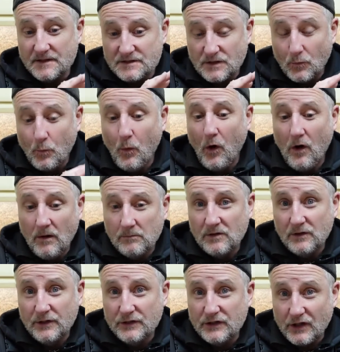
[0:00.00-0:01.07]
So what I'm
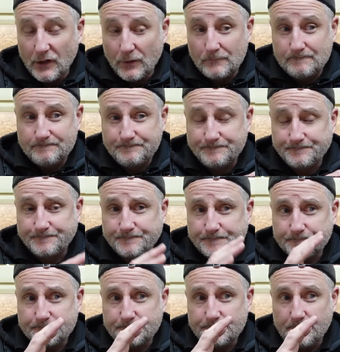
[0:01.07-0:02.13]
going to do,
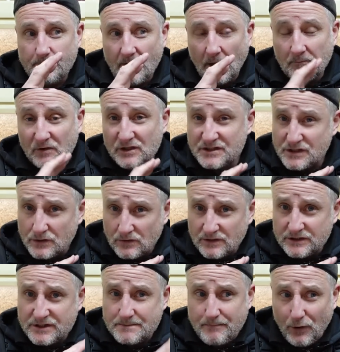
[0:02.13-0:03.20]
I'm just going to
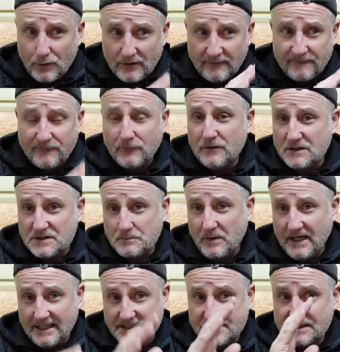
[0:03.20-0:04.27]
put it through its
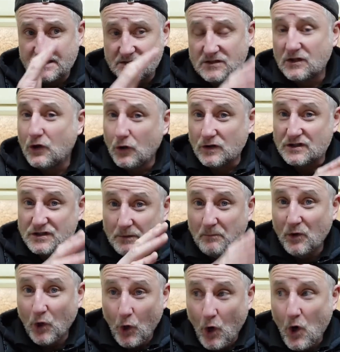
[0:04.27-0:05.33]
paces because I've got some
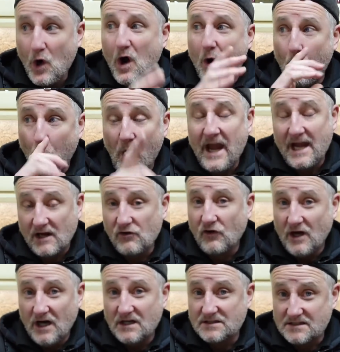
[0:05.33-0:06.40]
long, wet
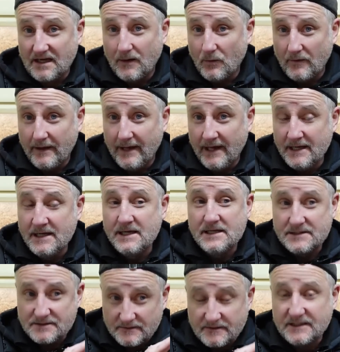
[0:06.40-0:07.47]
grass out there.
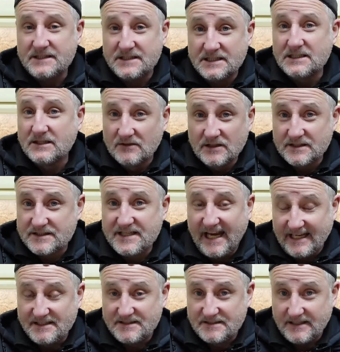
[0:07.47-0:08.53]
So this is going to
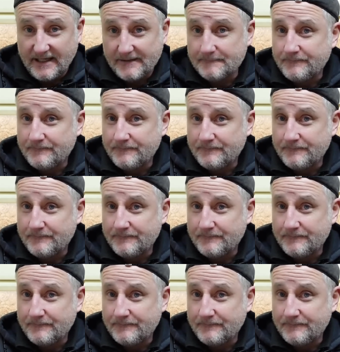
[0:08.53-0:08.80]
test it.